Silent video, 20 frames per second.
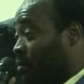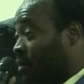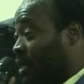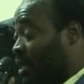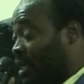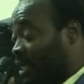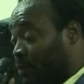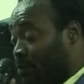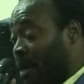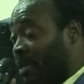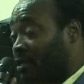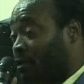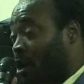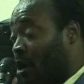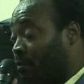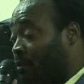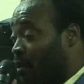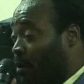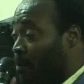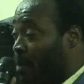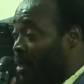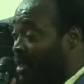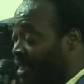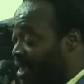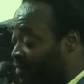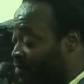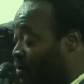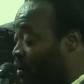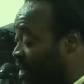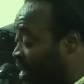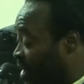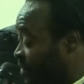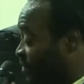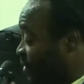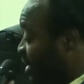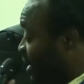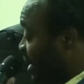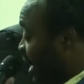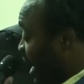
Christmas comes, somebody give you a gift in a